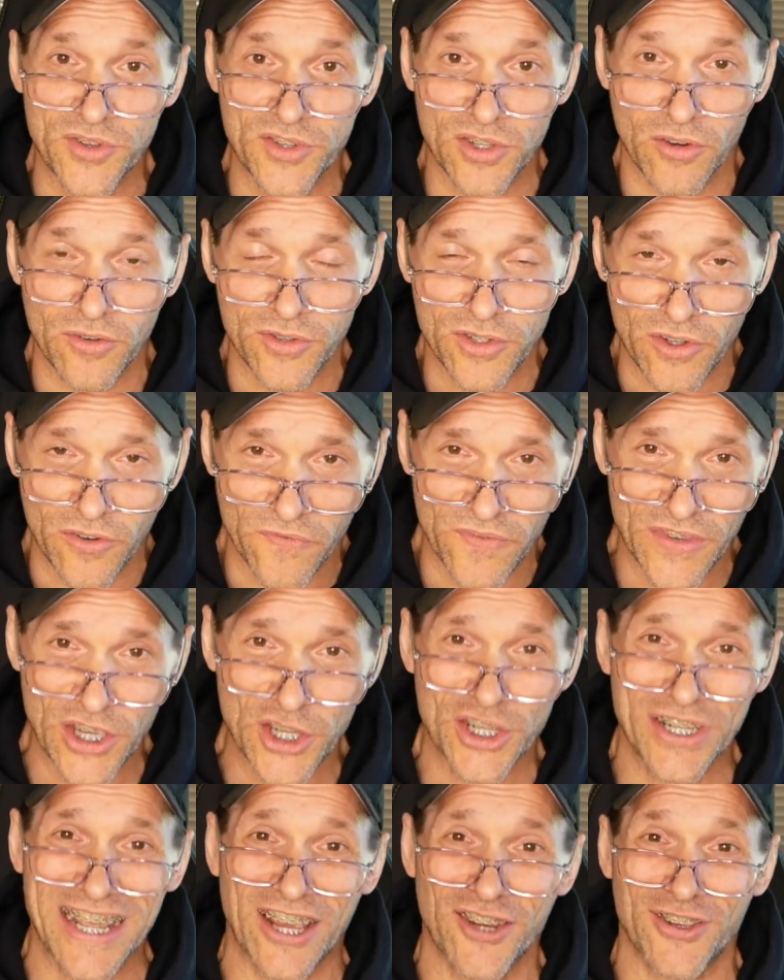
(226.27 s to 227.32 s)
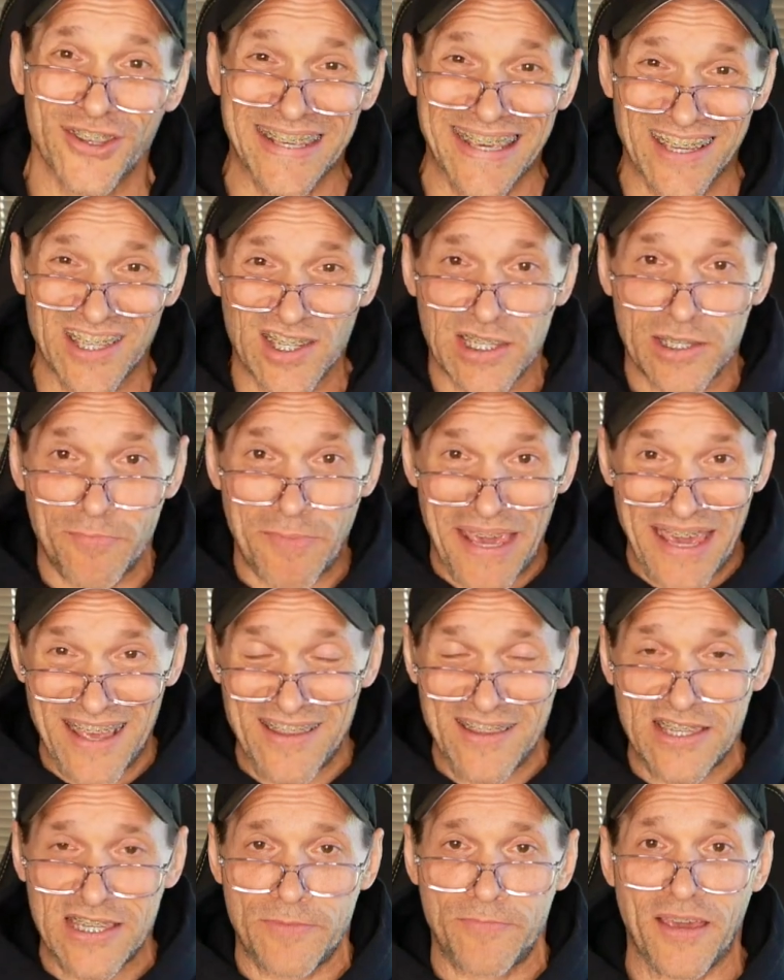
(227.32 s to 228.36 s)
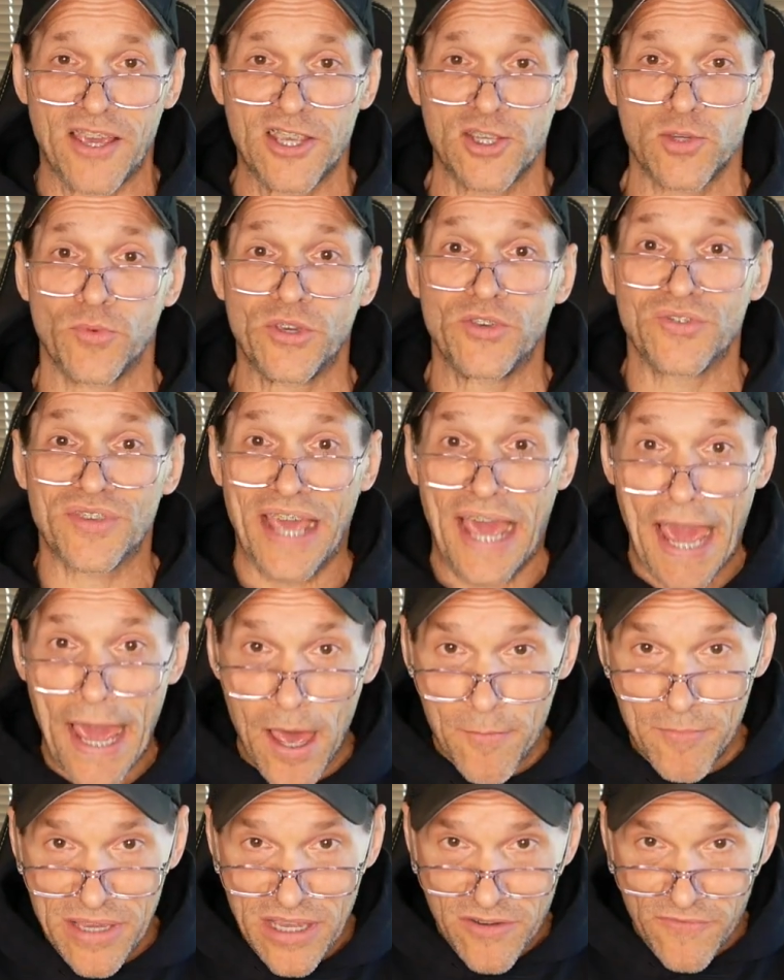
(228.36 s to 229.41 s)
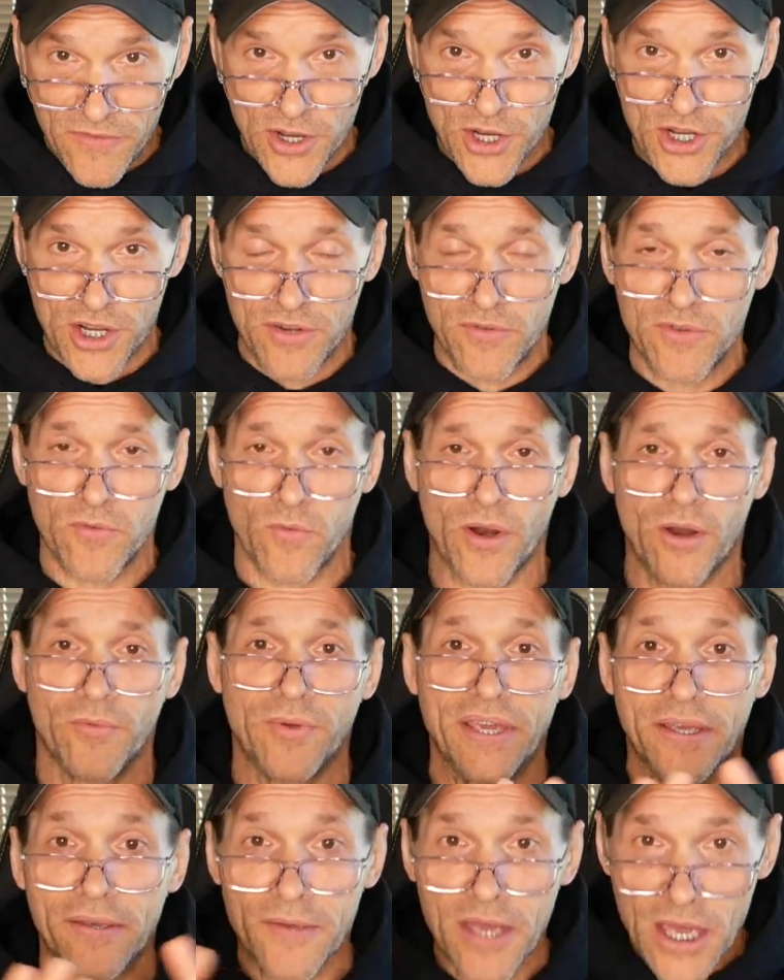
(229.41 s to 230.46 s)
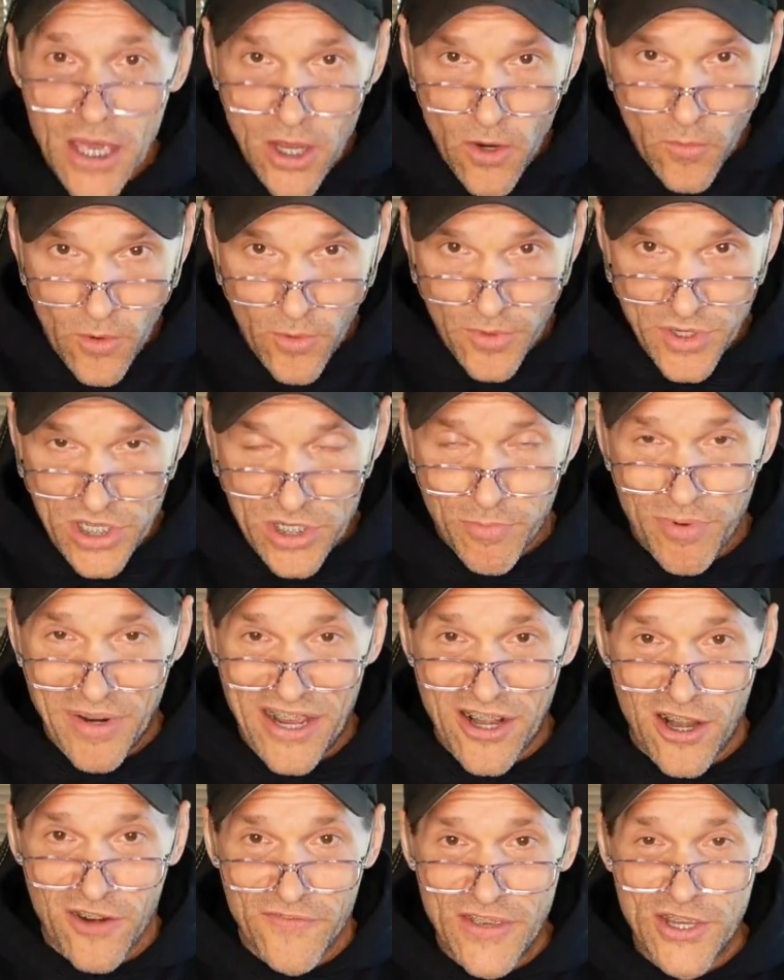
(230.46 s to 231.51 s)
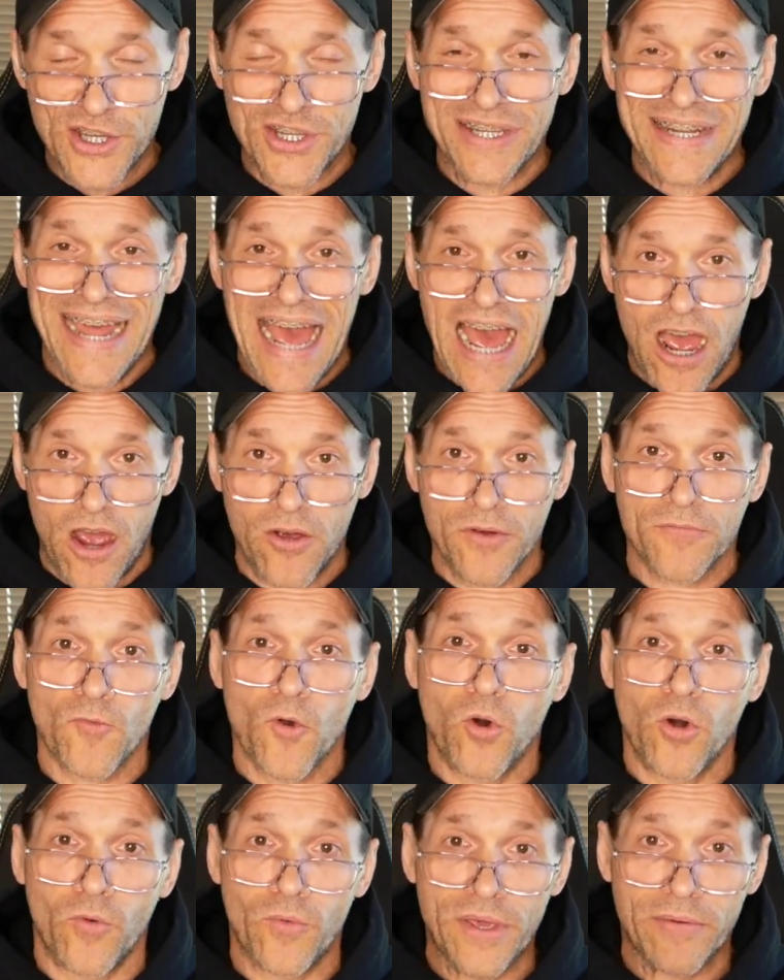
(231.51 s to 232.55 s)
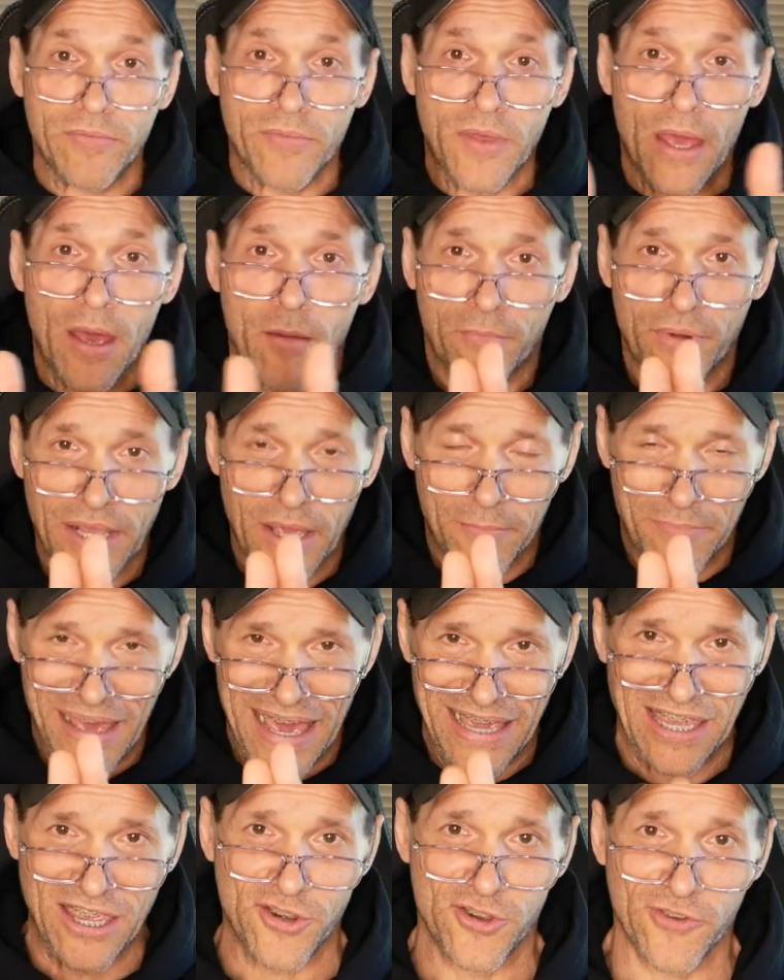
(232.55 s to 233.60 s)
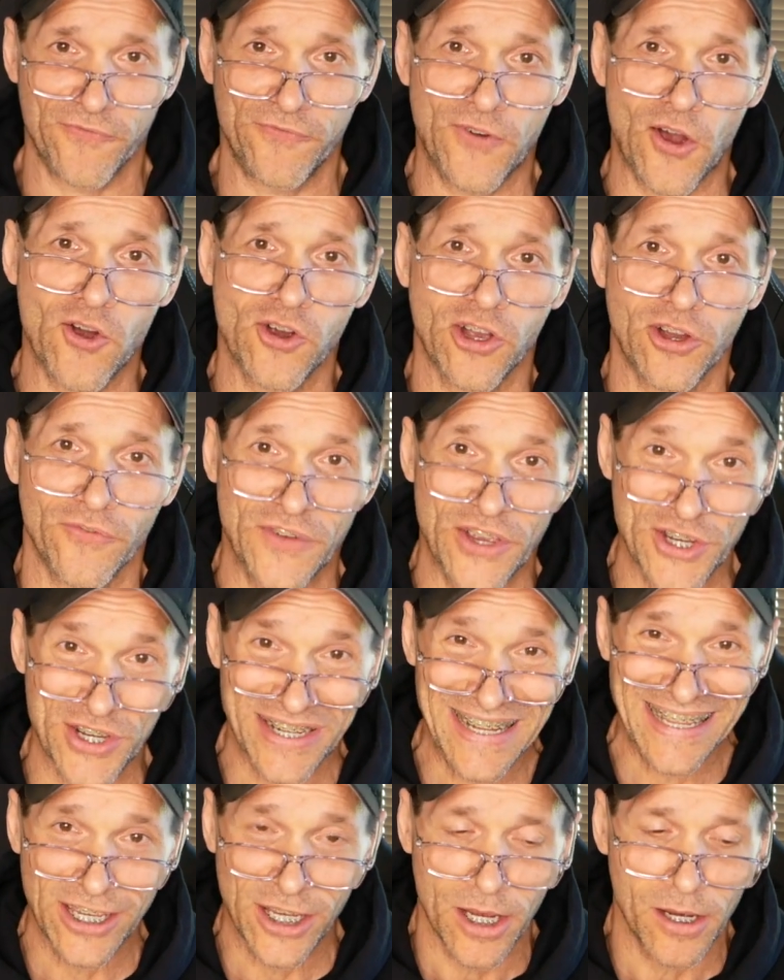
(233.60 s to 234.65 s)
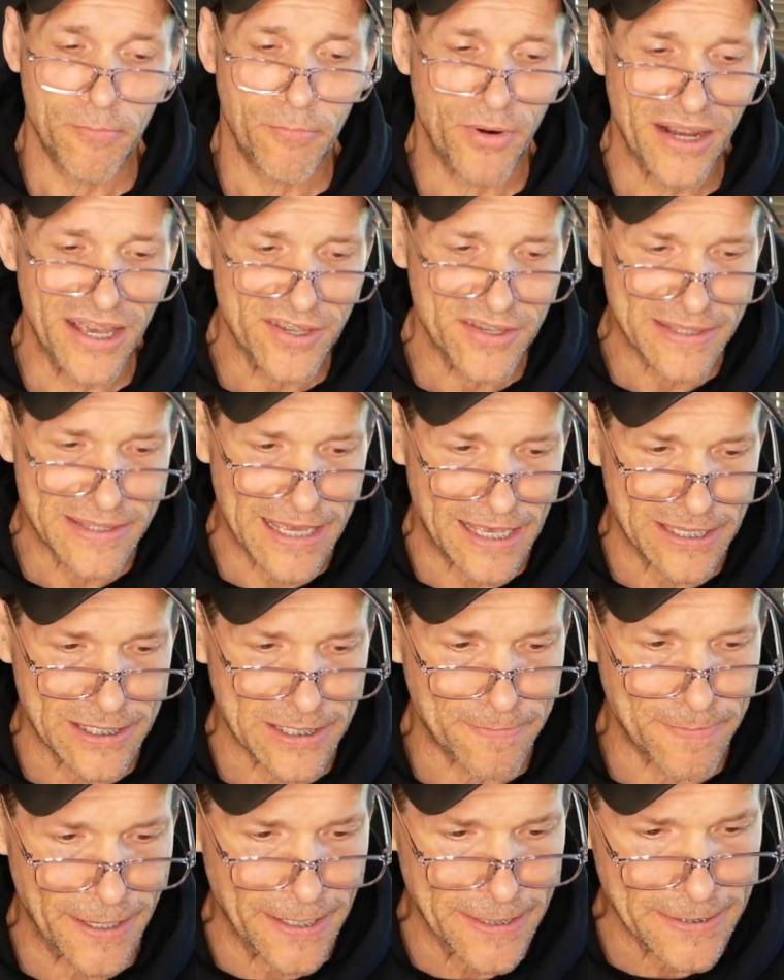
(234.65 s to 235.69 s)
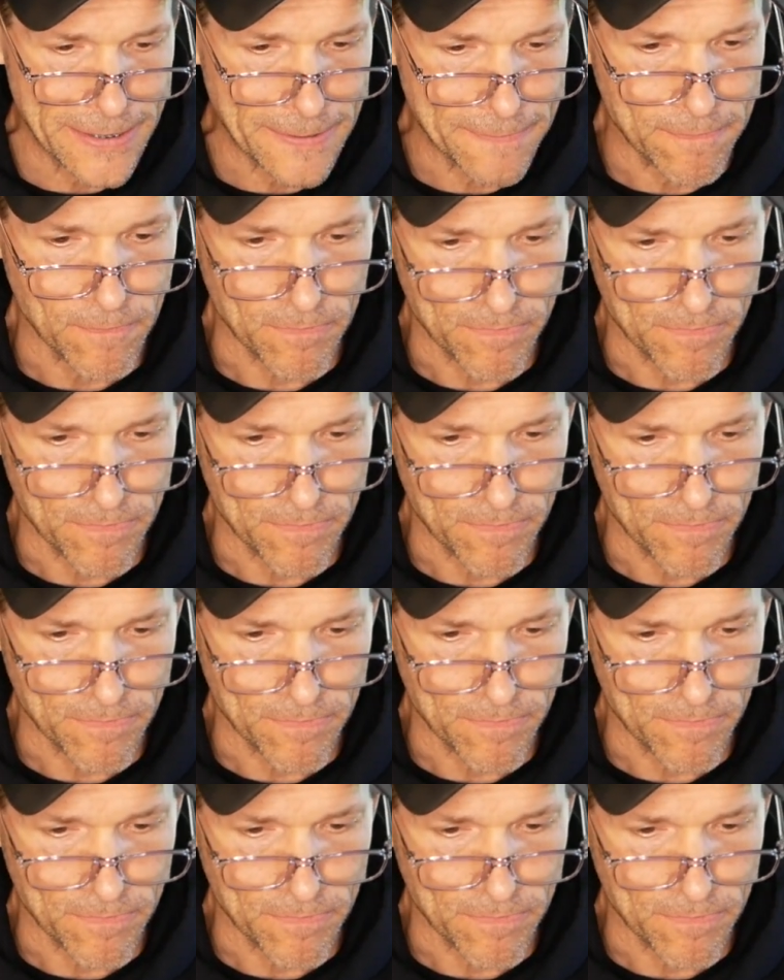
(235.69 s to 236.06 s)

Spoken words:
So vision actually expands space. We use ambient vision where we spread our vision out, or we bring it back into focal vision and compress that space.